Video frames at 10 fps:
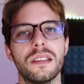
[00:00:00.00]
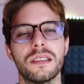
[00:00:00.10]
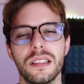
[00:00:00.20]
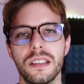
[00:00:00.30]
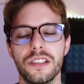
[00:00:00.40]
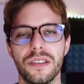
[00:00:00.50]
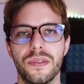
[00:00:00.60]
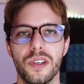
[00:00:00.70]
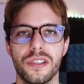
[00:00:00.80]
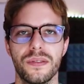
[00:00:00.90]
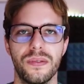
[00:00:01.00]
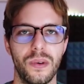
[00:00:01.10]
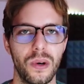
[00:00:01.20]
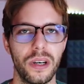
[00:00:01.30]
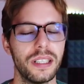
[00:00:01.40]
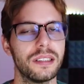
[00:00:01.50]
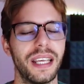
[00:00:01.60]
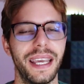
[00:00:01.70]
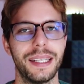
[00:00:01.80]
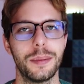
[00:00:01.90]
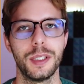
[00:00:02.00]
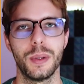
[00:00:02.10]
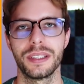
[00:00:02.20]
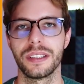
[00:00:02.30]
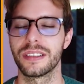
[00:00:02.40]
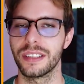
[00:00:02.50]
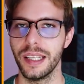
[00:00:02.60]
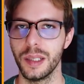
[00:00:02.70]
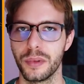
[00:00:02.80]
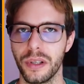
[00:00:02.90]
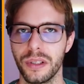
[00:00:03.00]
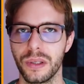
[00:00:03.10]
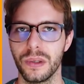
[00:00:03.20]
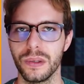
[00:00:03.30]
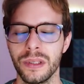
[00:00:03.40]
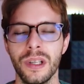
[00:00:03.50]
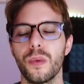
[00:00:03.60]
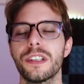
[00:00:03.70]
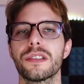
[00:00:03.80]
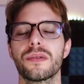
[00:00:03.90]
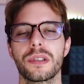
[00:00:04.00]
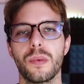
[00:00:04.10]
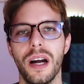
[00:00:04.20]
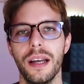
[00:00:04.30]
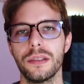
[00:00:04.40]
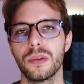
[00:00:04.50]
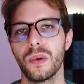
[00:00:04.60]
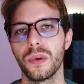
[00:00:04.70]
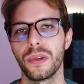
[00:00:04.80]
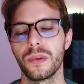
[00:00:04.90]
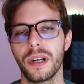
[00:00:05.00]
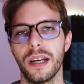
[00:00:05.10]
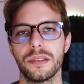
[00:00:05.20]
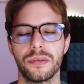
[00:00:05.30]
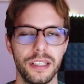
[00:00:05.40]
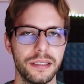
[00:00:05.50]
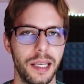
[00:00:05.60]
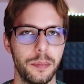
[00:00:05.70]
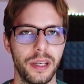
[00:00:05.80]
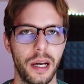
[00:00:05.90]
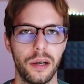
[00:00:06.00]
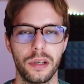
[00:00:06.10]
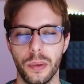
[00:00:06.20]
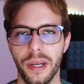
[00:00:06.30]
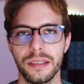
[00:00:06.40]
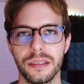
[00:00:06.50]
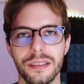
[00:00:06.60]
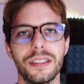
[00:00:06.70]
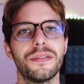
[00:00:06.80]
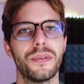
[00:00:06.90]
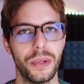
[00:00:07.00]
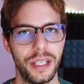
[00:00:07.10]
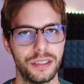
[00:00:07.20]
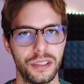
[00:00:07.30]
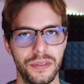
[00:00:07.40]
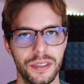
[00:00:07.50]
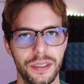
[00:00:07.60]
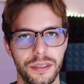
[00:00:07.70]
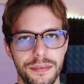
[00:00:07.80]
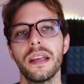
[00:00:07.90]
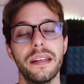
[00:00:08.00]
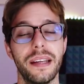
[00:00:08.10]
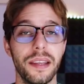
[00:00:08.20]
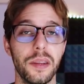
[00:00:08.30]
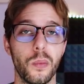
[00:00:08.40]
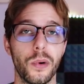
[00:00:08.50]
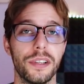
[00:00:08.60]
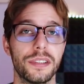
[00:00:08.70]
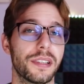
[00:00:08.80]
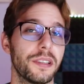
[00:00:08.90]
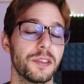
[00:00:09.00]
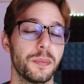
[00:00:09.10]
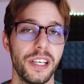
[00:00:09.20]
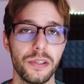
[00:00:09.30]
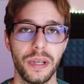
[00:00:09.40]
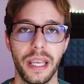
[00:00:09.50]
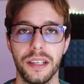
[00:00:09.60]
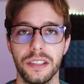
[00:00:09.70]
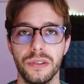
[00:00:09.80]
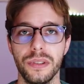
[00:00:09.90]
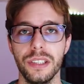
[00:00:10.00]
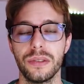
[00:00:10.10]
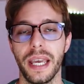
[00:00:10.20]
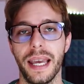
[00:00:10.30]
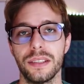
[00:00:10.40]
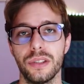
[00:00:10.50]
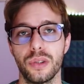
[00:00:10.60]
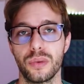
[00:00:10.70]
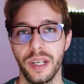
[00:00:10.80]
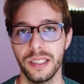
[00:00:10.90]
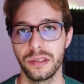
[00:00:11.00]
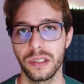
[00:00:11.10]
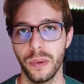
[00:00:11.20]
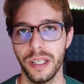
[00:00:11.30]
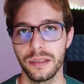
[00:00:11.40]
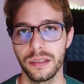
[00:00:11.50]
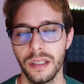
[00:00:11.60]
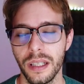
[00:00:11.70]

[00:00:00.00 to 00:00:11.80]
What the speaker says: Signature version 4 is AWS's signing protocol, which is required to authorize REST API requests for their services. In other words, they're special headers you need to add to your REST request